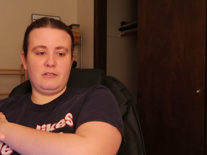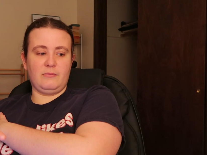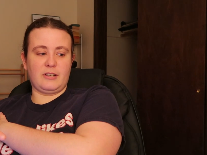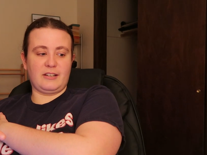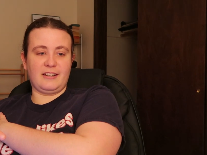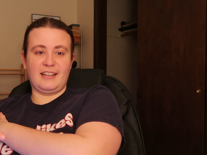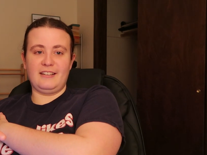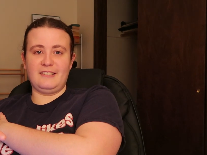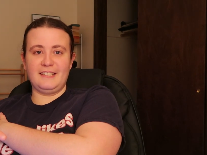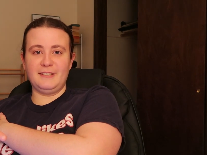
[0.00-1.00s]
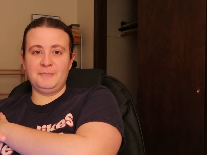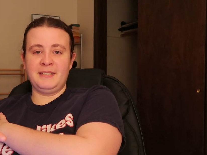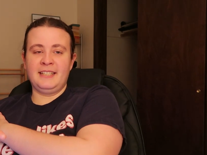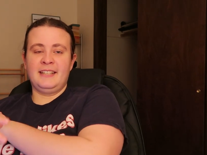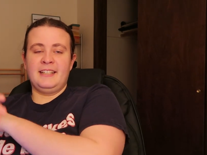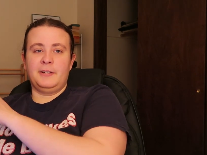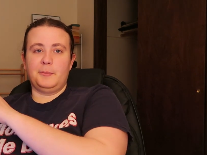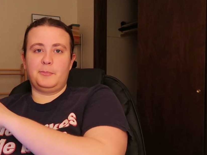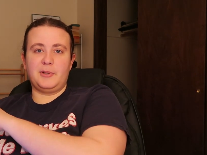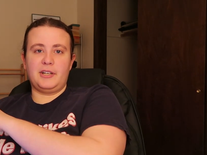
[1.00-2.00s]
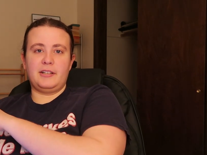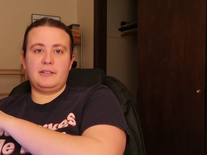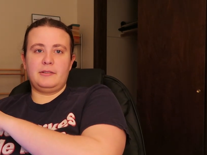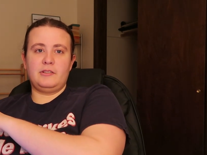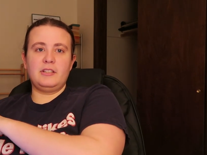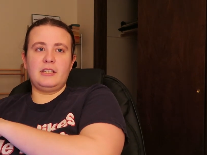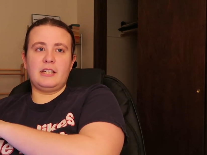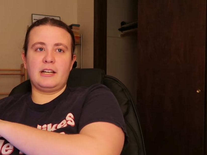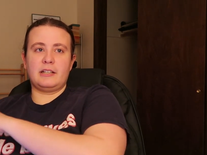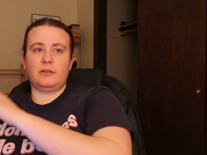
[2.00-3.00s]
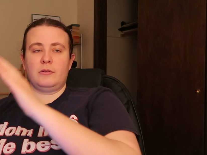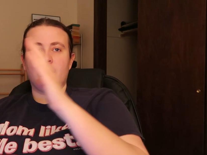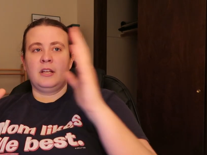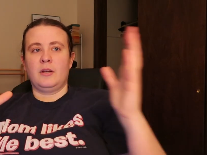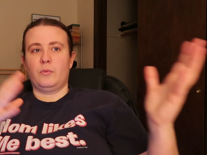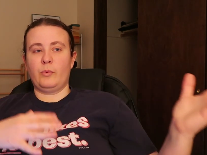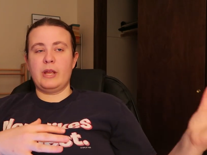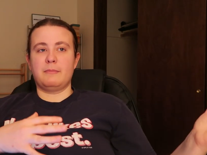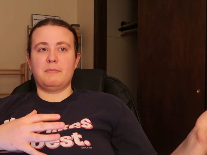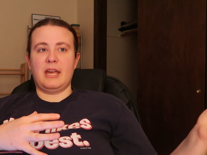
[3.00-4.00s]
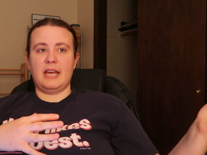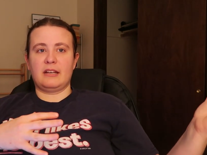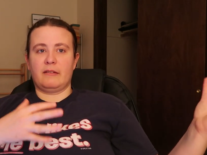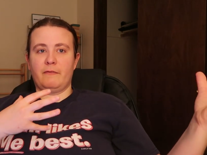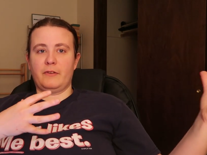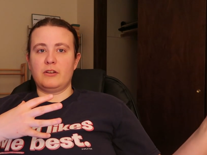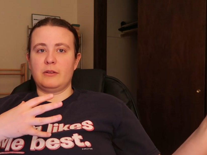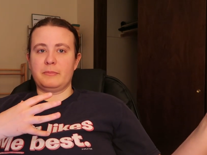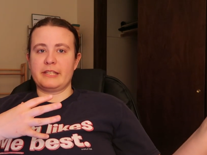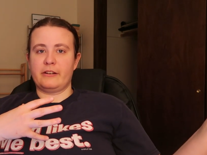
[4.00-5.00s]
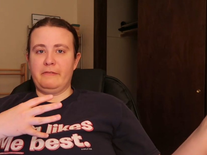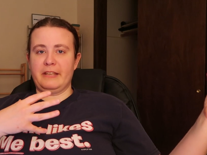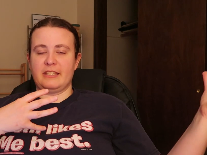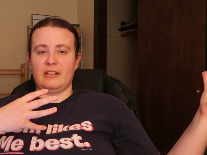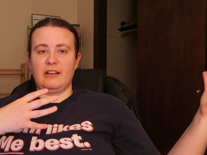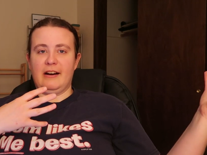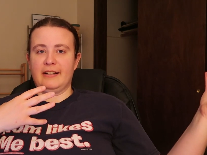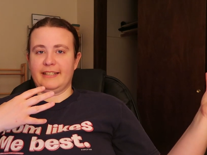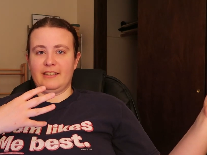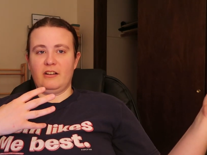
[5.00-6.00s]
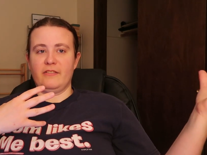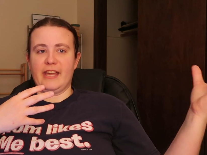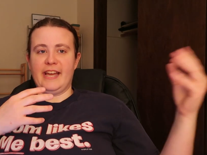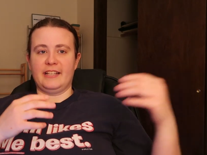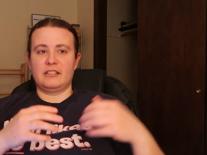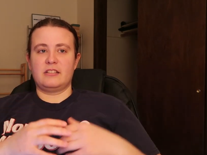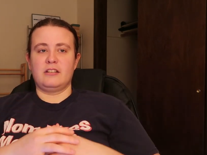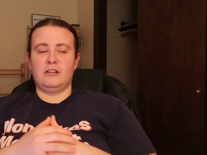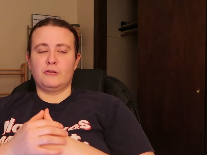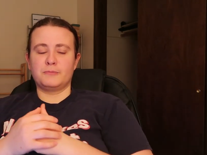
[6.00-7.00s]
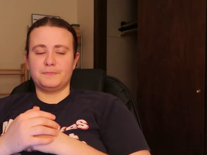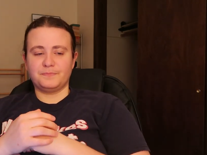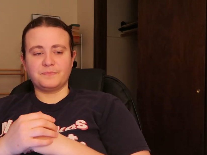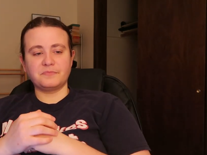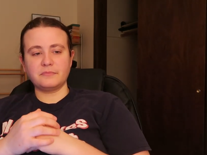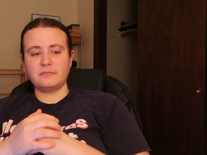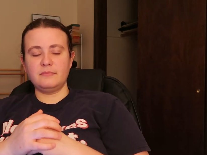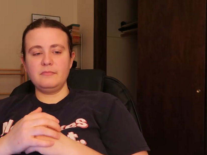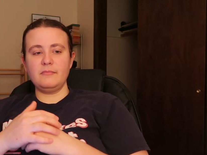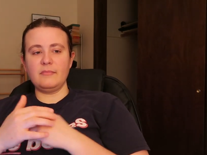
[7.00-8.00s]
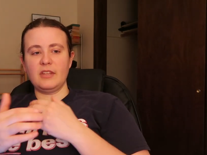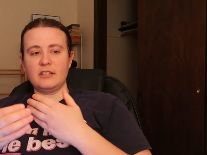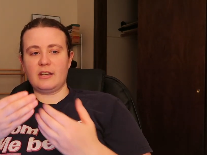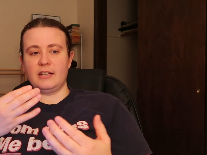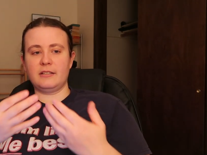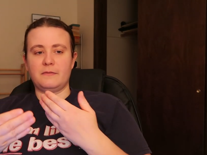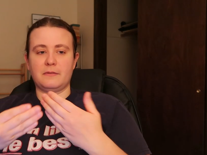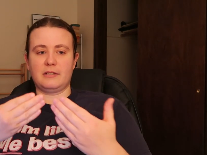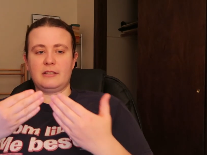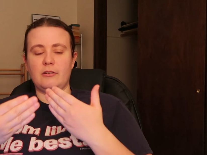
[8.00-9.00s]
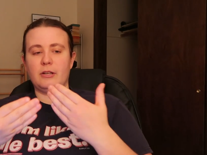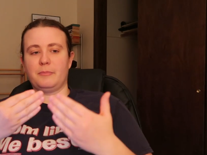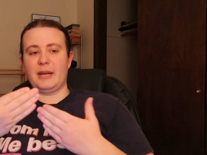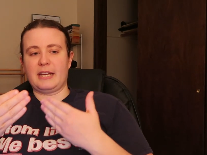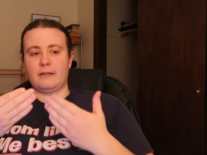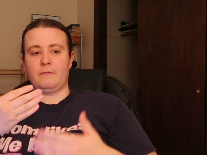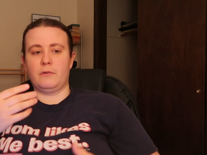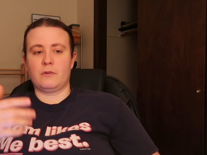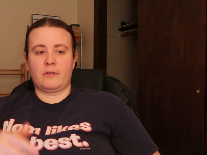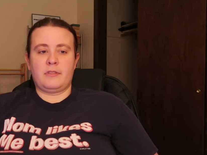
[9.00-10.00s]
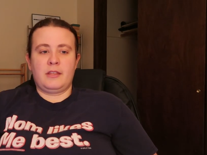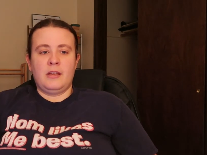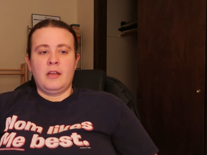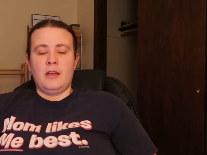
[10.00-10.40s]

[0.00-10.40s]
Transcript: were gonna kill him. But he kind of went mad and viewed himself as a god and all that. So, kind of going back and forth.